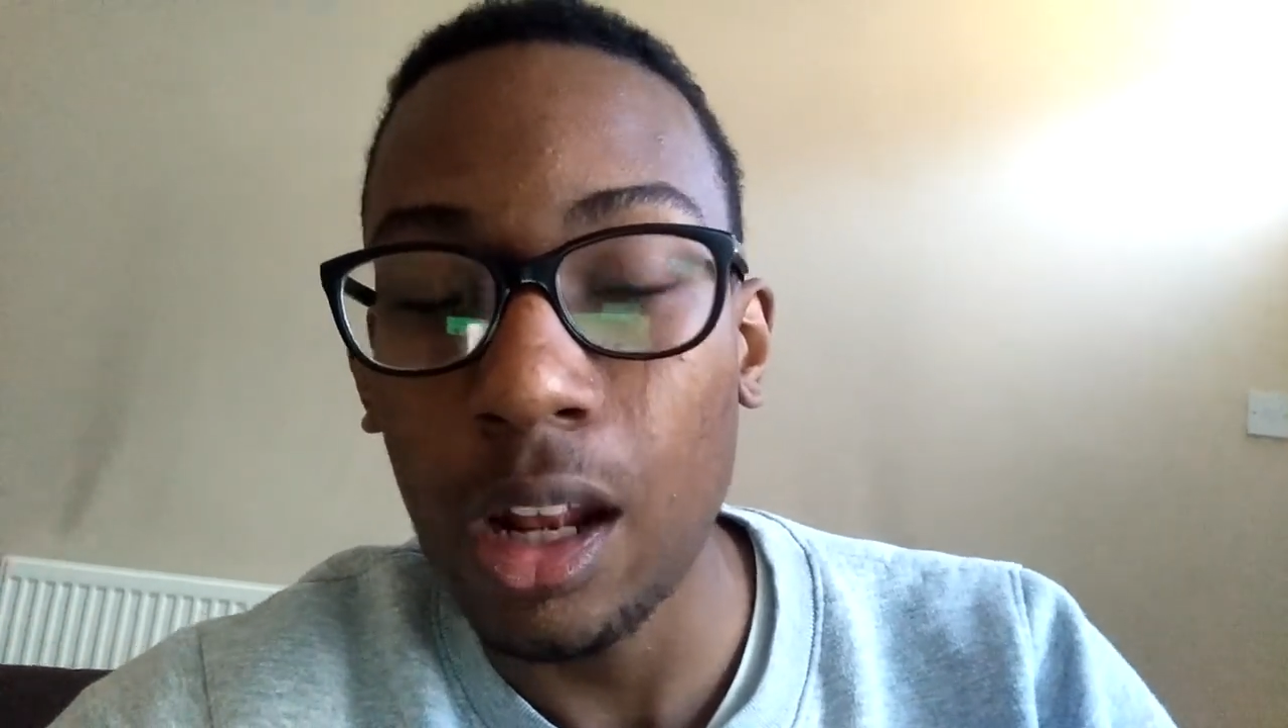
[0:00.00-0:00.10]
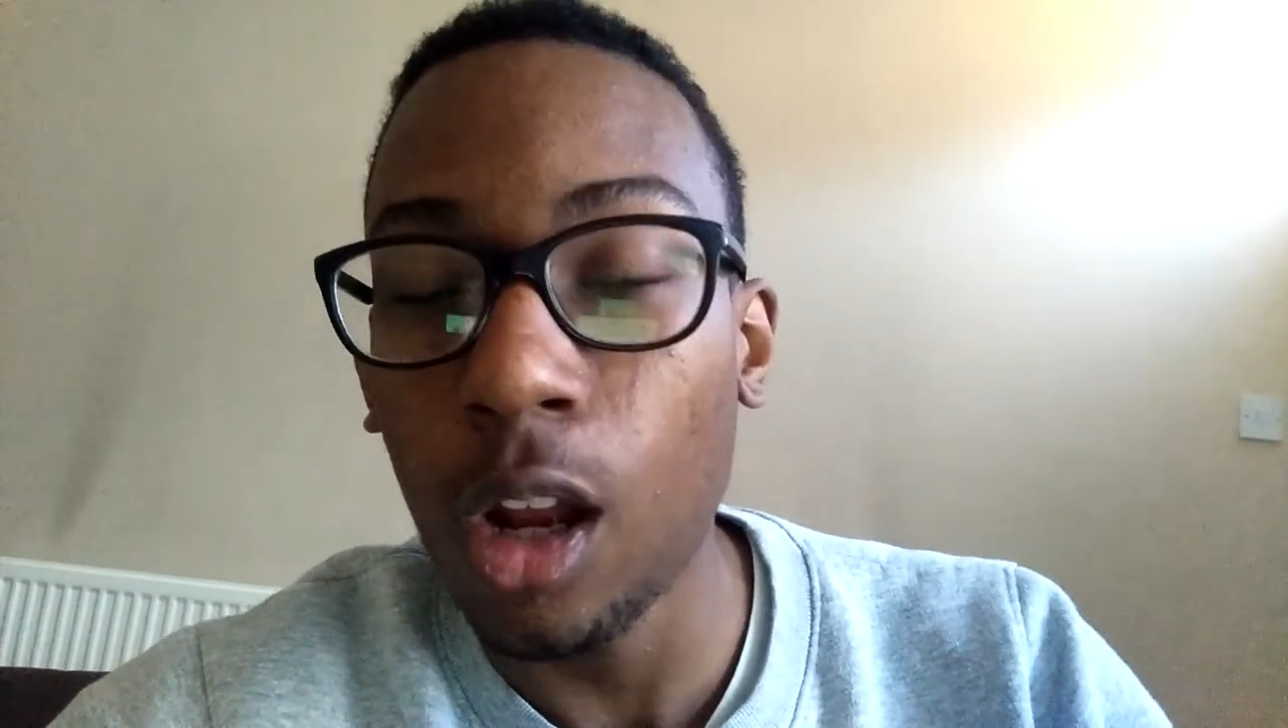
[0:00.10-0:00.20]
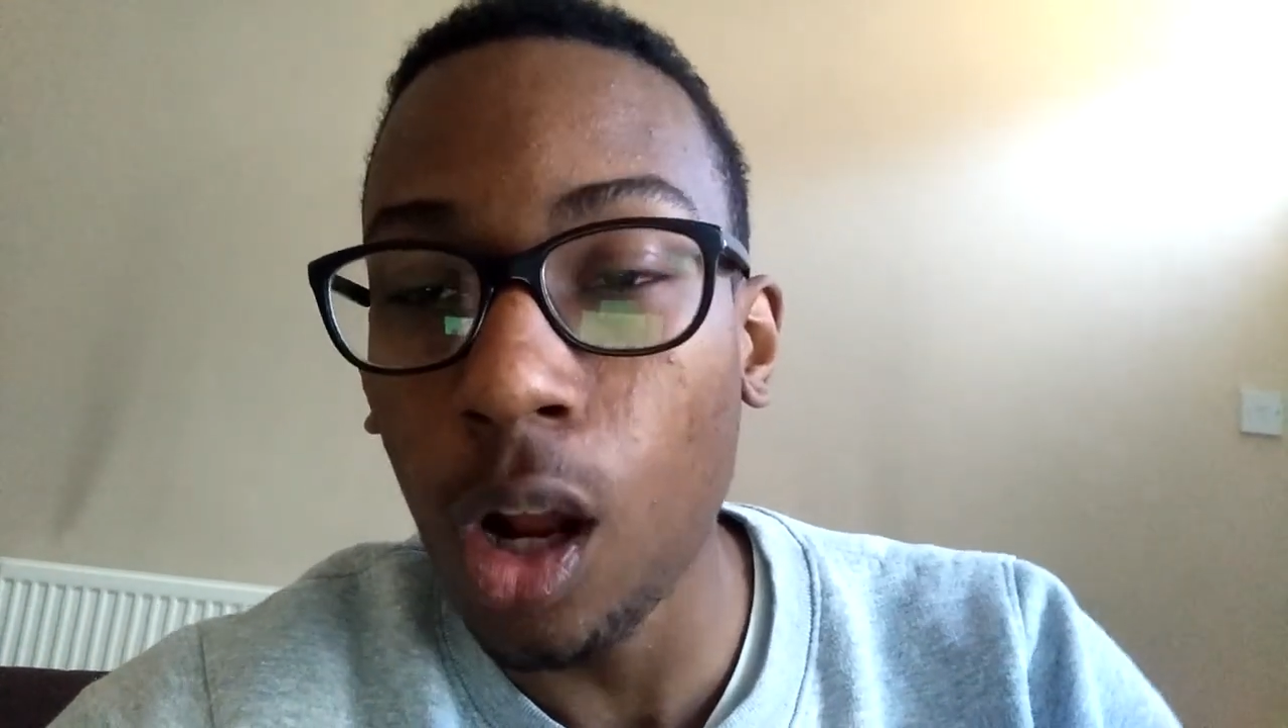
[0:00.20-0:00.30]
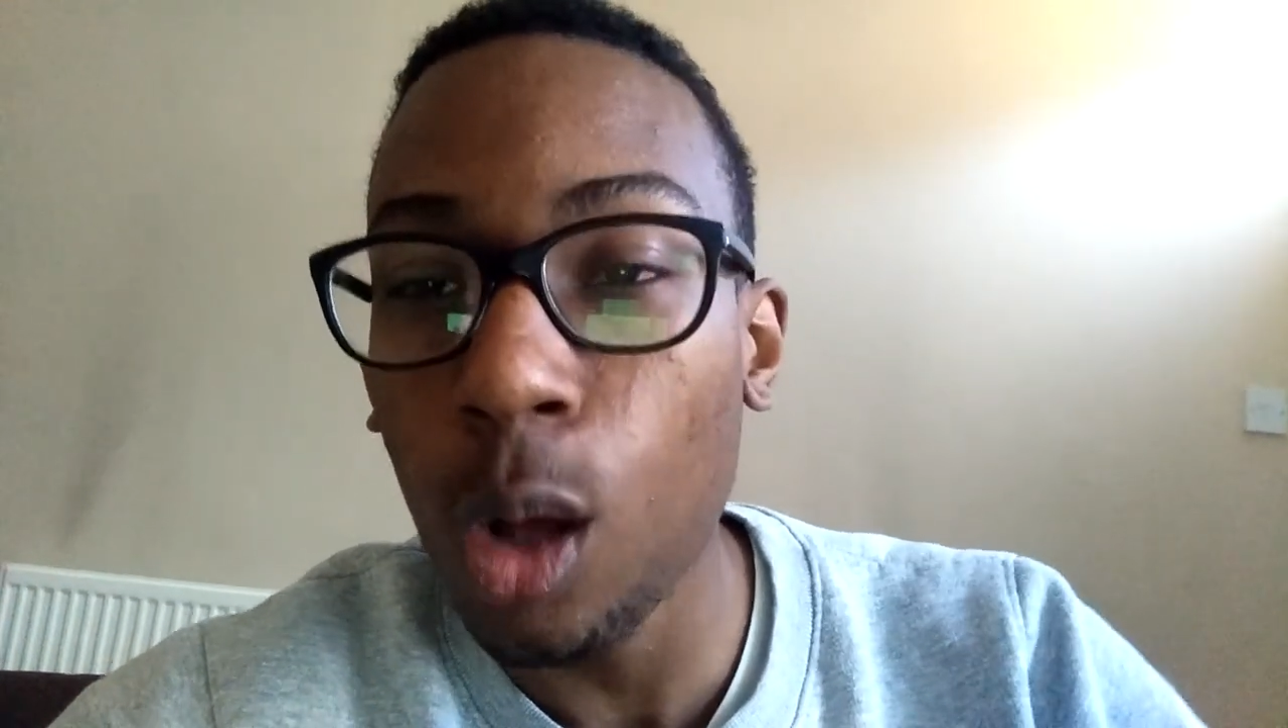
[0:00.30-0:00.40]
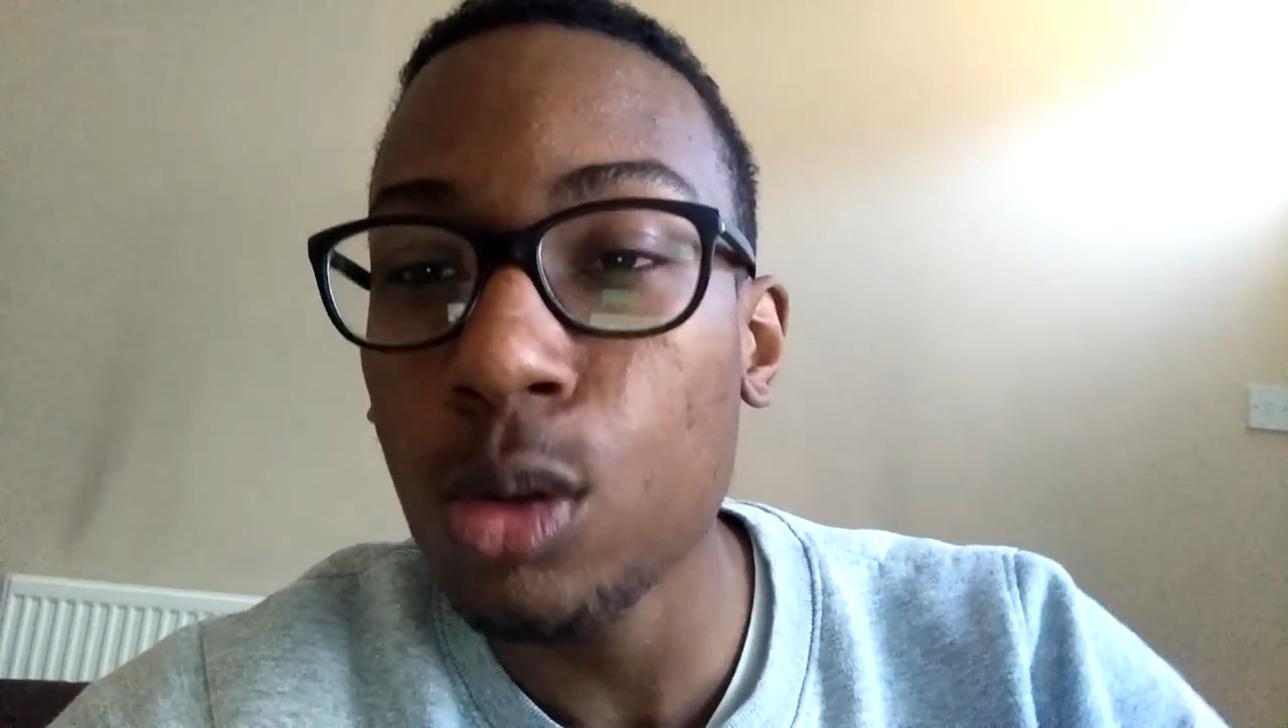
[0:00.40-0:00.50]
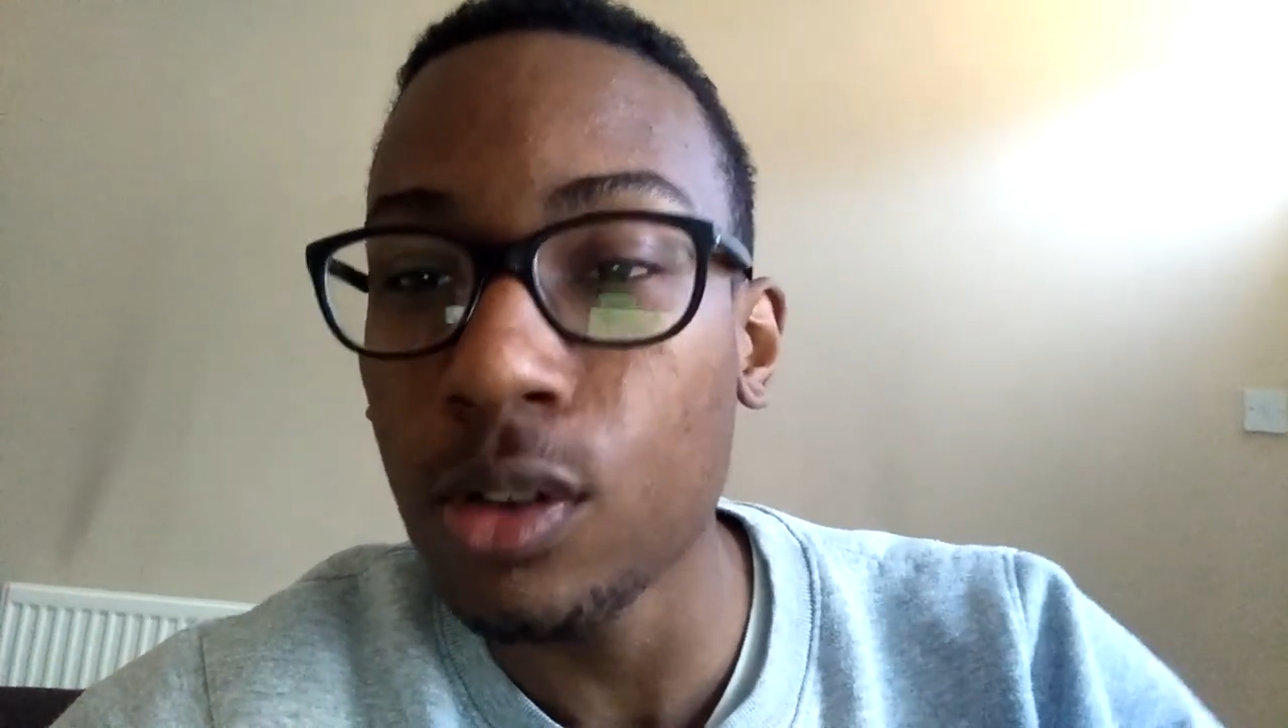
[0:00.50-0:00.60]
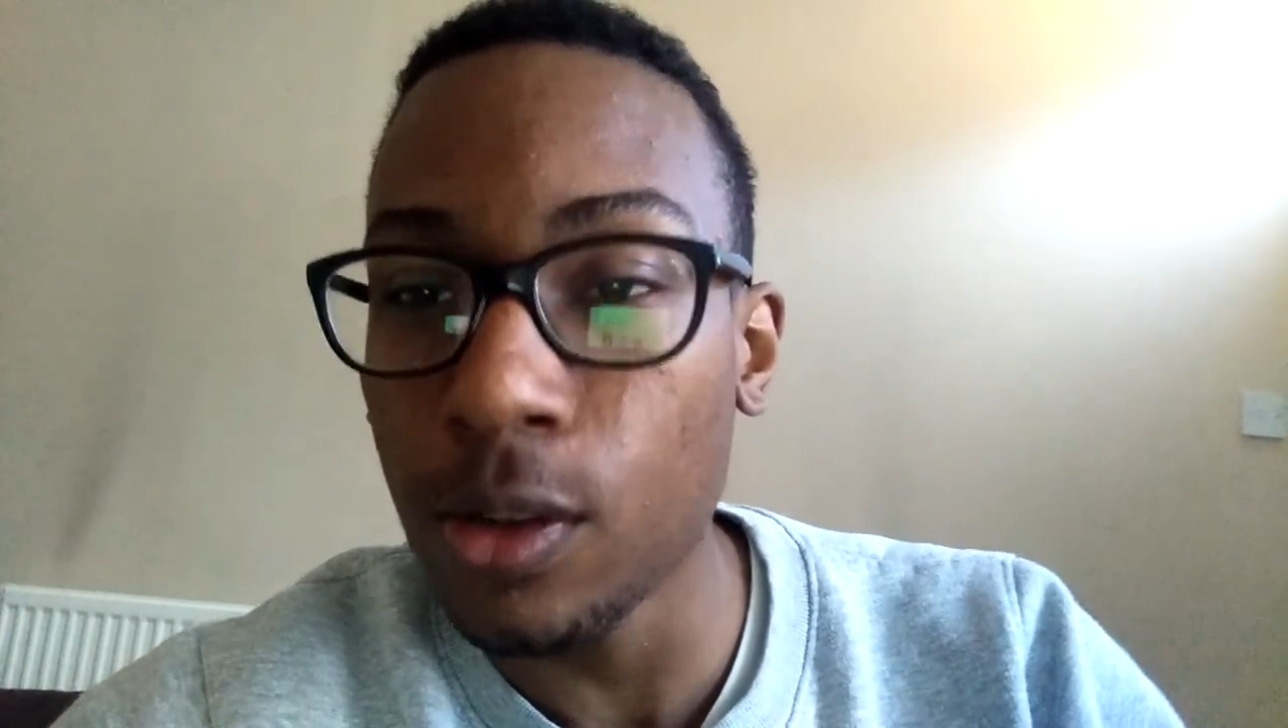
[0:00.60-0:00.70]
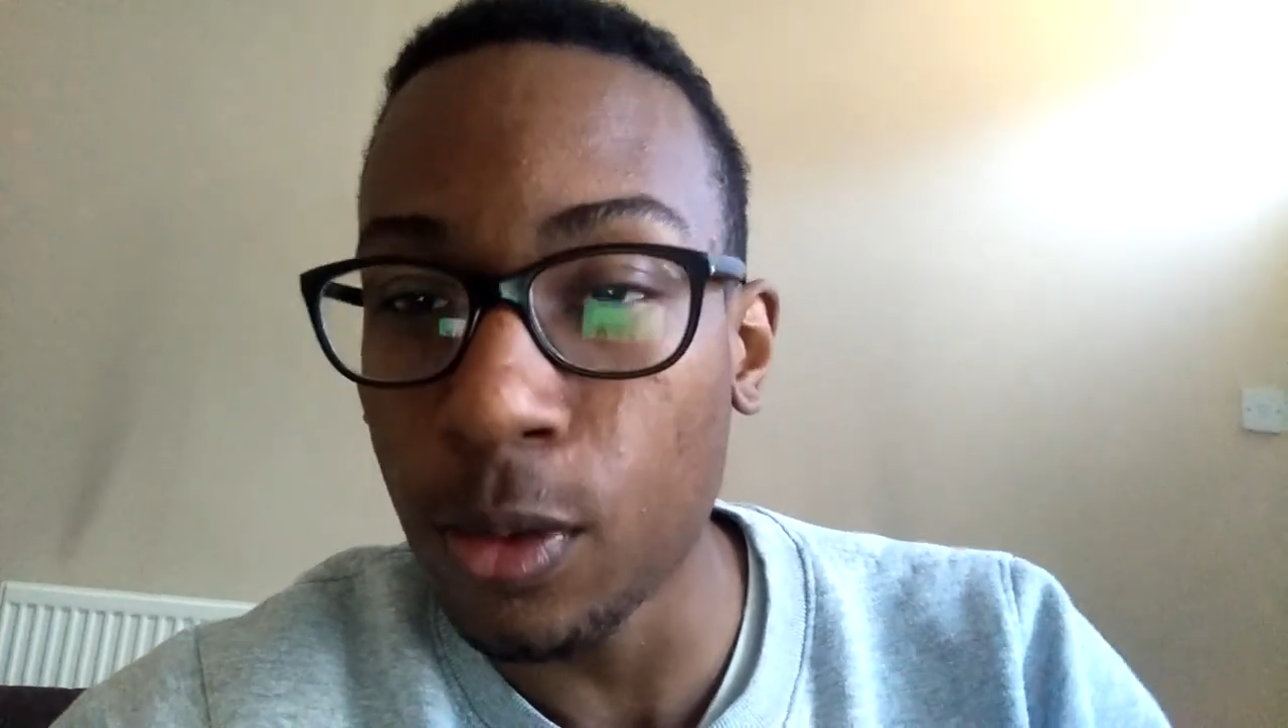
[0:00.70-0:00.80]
loads of